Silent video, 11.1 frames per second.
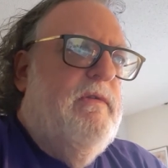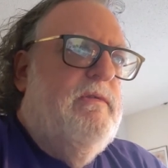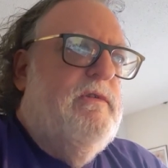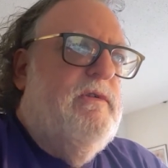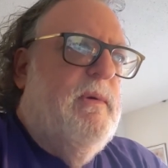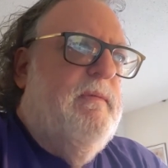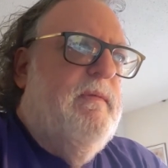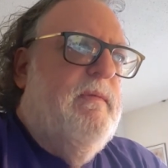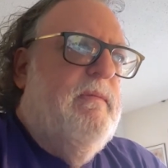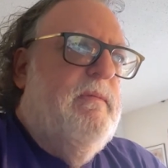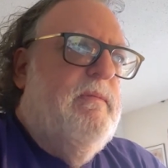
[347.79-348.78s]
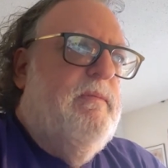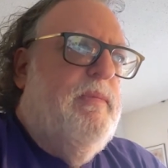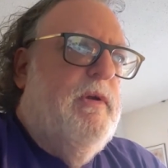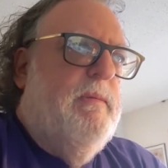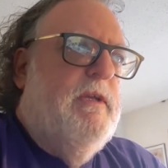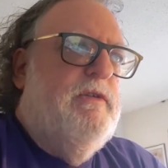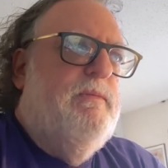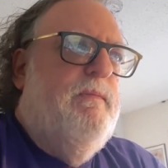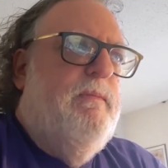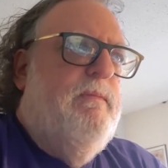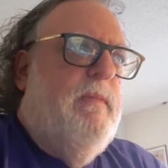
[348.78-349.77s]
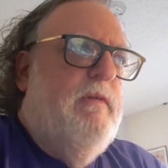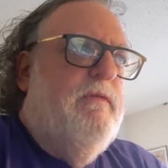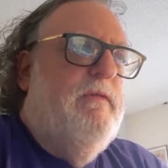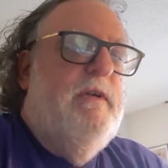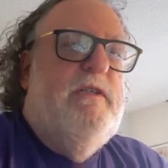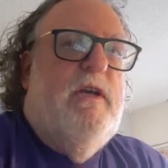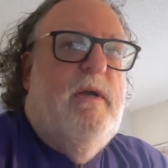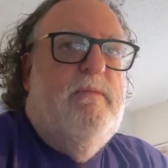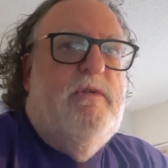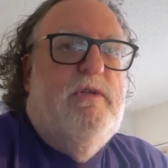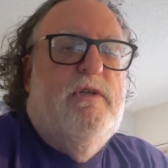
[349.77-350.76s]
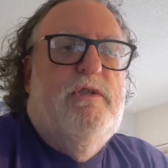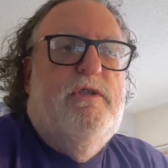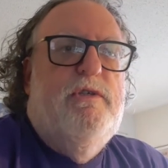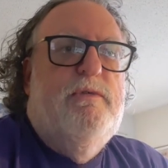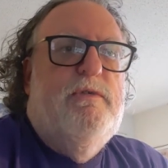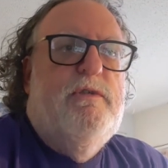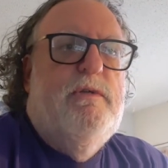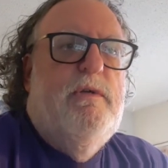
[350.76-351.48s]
So I'm putting my free time to good use.